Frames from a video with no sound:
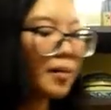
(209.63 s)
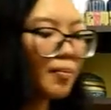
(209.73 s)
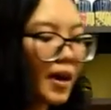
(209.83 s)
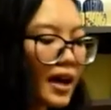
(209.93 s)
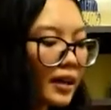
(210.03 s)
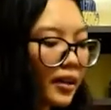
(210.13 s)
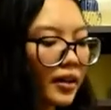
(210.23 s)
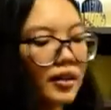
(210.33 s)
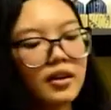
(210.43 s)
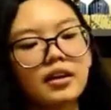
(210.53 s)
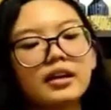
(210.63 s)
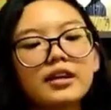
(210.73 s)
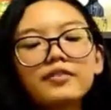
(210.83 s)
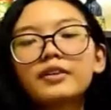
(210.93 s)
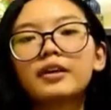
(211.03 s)
But
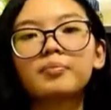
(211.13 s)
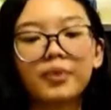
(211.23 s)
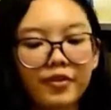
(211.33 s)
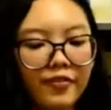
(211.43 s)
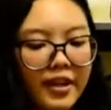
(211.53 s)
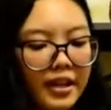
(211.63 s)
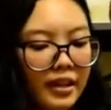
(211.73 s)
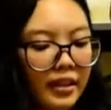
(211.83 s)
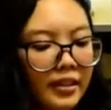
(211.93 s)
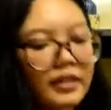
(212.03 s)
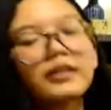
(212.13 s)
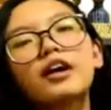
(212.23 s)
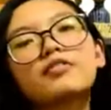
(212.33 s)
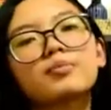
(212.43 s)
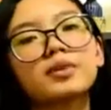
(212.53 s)
even not perfect, the
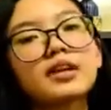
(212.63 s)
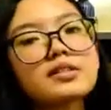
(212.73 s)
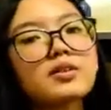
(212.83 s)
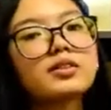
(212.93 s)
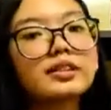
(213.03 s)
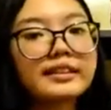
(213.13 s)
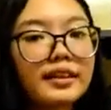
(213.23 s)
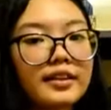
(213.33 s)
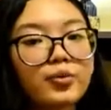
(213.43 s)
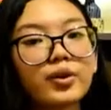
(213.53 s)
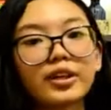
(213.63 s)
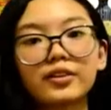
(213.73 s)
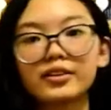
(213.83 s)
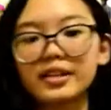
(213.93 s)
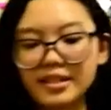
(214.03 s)
government has also started working
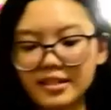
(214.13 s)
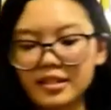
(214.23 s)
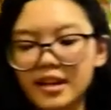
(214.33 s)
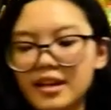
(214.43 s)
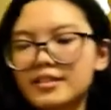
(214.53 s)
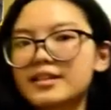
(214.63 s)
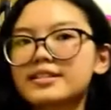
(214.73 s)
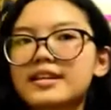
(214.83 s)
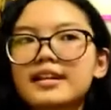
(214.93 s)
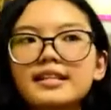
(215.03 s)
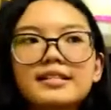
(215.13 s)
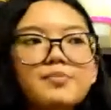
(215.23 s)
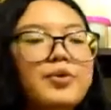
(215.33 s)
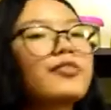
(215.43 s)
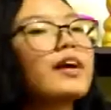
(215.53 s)
on this, such as
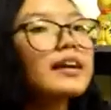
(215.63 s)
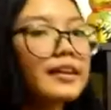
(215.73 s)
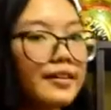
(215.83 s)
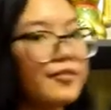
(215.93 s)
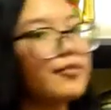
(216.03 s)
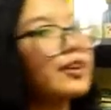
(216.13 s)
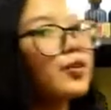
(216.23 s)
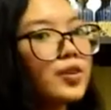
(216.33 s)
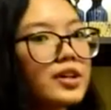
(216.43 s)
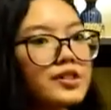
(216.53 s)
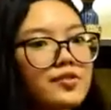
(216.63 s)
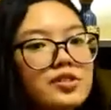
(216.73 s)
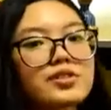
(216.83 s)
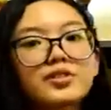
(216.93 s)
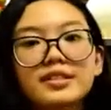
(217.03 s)
providing free quotas for
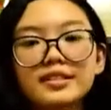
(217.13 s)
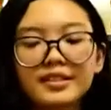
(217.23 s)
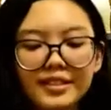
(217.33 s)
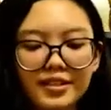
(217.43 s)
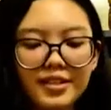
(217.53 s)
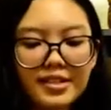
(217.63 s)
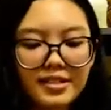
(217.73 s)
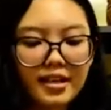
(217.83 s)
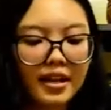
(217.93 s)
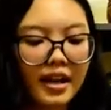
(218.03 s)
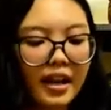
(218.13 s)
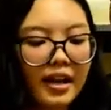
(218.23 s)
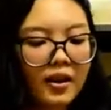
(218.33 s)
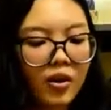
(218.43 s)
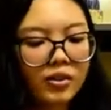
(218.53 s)
students and teachers,
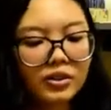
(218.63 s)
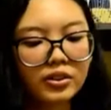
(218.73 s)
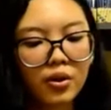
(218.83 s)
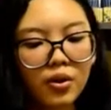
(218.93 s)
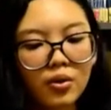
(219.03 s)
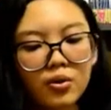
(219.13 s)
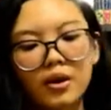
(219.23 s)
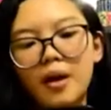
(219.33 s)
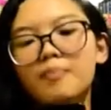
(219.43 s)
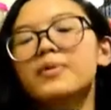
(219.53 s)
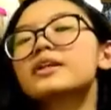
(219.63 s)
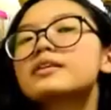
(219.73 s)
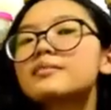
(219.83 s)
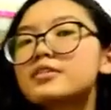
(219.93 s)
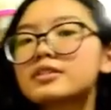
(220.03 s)
and also
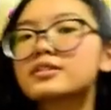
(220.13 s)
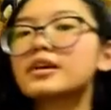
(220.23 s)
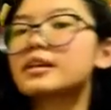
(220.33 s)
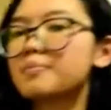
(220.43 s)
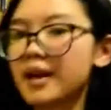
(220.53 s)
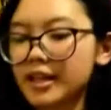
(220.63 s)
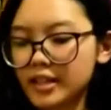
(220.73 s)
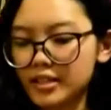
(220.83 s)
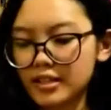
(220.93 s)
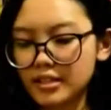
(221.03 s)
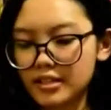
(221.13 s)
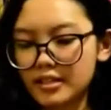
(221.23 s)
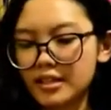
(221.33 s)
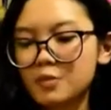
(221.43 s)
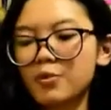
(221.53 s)
many study packages
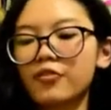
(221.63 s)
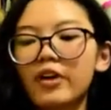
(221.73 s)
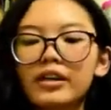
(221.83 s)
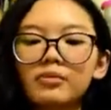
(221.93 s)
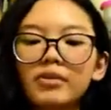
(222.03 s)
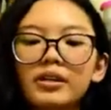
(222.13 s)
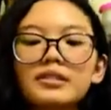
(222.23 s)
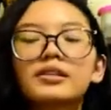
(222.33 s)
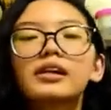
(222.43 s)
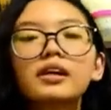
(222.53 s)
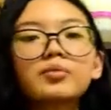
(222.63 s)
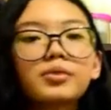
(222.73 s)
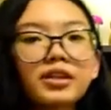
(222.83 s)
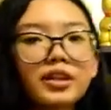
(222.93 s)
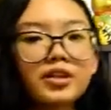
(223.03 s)
that is provided by the
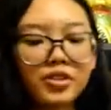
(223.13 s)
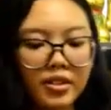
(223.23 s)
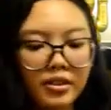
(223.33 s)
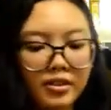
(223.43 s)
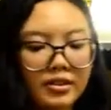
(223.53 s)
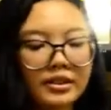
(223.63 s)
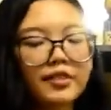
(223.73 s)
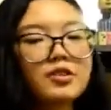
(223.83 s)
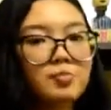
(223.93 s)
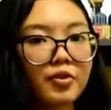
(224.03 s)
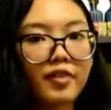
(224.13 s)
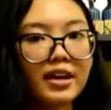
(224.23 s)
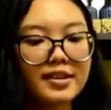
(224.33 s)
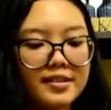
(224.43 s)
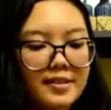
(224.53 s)
telecommunication service
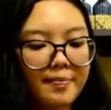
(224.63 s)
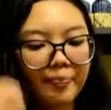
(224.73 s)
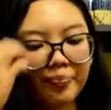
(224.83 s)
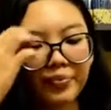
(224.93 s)
providers.